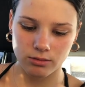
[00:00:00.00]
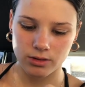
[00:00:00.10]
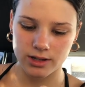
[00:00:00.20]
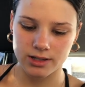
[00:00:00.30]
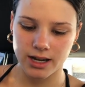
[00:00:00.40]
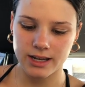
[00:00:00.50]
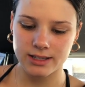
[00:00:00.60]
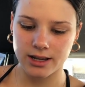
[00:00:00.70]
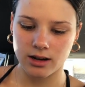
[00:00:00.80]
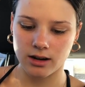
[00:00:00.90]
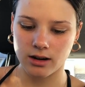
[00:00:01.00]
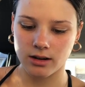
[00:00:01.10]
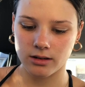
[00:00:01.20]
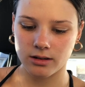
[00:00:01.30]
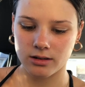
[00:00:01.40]
Oh, the acai is like
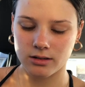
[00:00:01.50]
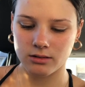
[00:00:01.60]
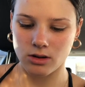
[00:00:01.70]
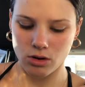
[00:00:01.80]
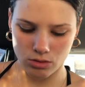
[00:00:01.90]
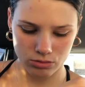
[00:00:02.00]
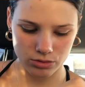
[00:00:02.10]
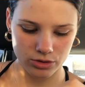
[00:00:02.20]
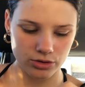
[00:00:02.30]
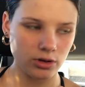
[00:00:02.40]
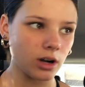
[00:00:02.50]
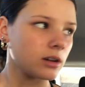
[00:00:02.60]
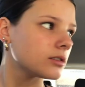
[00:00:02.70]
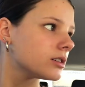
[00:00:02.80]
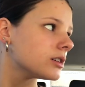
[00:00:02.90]
hard. Oh, sugar.
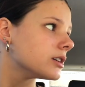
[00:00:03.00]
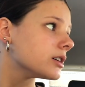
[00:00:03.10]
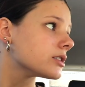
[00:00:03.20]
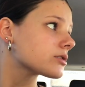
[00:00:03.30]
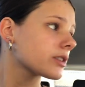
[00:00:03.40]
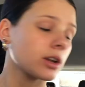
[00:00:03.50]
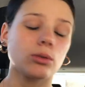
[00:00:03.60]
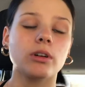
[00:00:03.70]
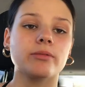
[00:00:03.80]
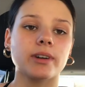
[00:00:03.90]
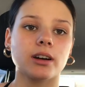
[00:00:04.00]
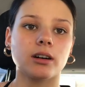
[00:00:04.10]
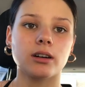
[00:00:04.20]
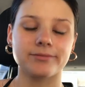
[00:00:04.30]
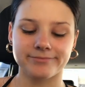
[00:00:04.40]
Just got that all over my car.